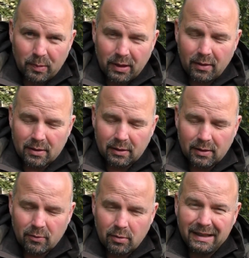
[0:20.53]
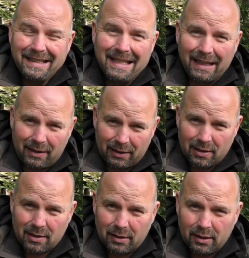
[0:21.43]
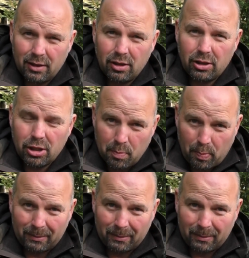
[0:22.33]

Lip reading: because it is ridiculously cheap.